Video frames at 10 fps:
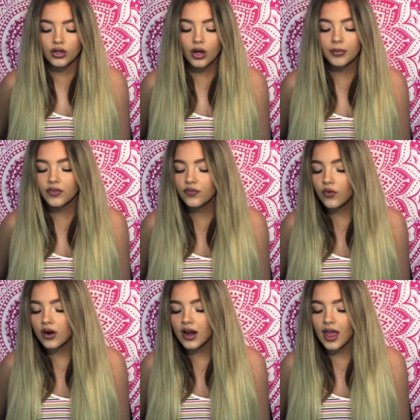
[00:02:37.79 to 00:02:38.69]
Number
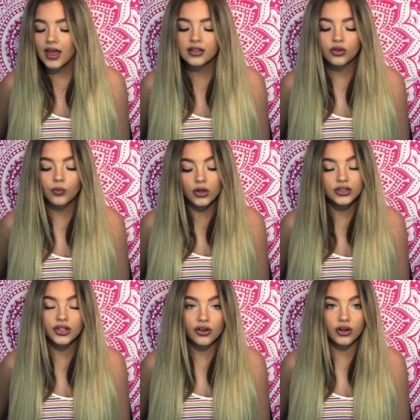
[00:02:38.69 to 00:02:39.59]
4 is, what
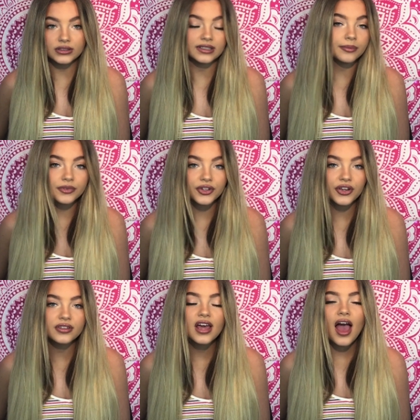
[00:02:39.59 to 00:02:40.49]
do you call gym
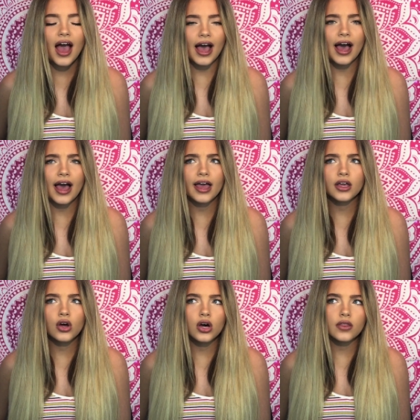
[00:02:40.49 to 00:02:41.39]
shoes? I
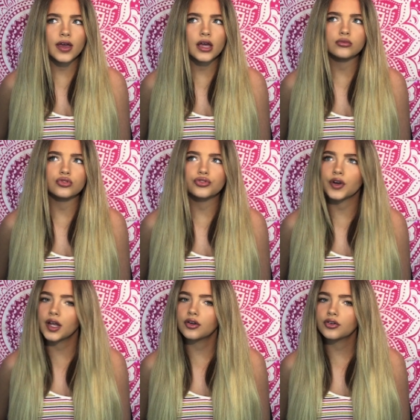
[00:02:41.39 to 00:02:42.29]
call them
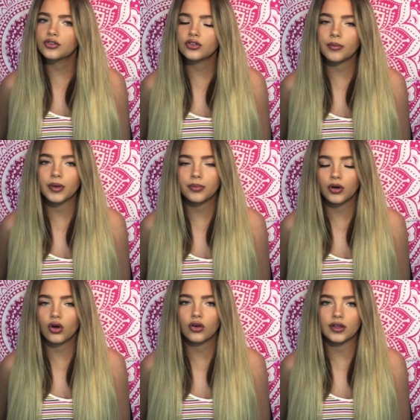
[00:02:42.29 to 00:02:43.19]
trainers. Some people
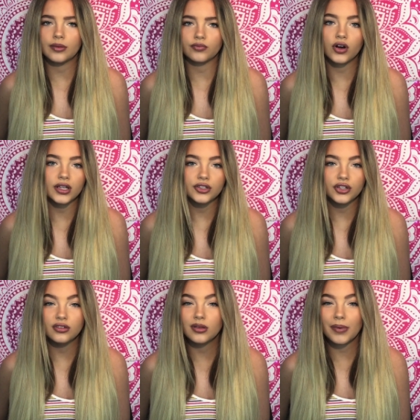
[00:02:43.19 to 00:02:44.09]
call them running
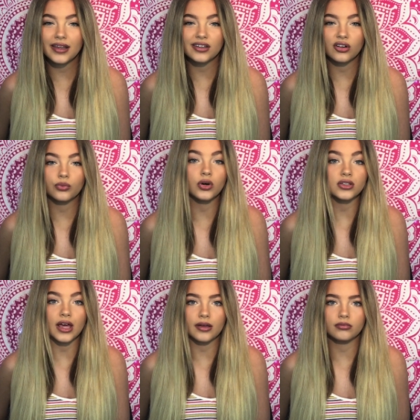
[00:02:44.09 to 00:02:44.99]
shoes, depending on what
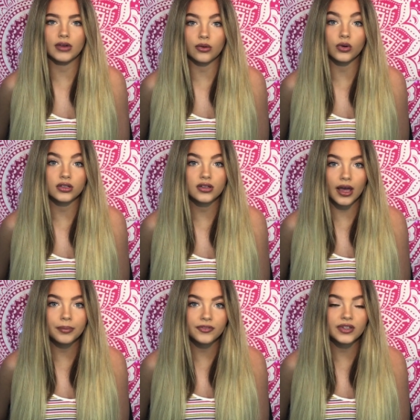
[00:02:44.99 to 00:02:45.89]
type
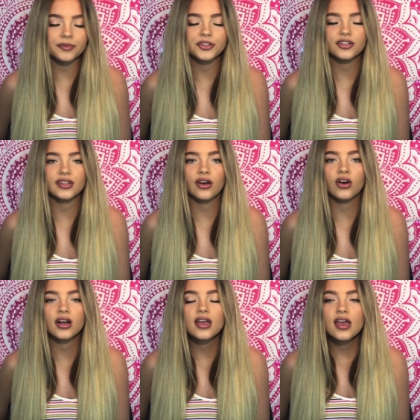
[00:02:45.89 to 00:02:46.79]
of gym shoes they are.